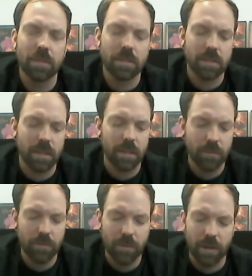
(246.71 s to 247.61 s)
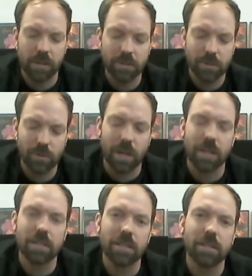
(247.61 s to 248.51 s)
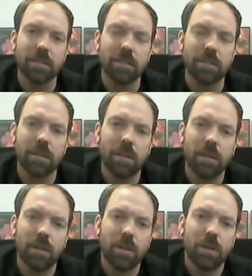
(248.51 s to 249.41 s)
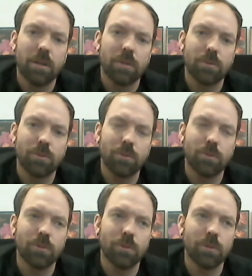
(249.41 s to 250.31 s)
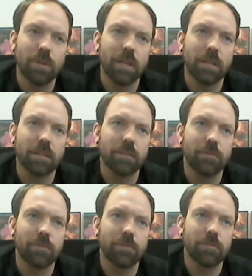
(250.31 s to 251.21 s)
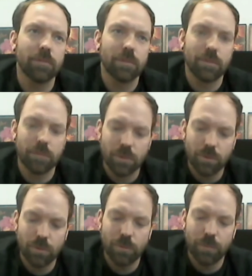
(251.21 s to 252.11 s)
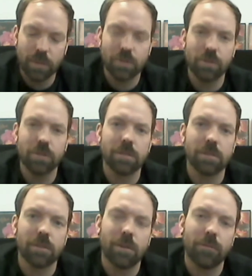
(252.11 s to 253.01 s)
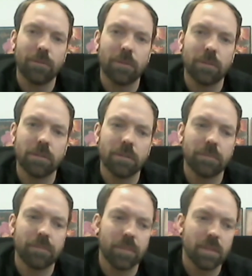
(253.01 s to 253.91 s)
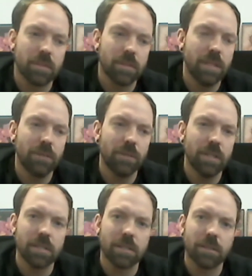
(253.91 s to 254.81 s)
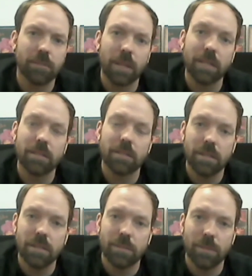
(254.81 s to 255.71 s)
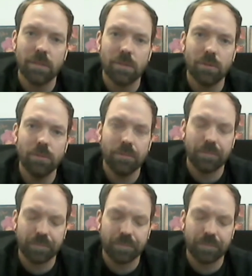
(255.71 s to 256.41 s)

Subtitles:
He sent him there to Iceland to like do pictures of the sceneries and the places he's been to,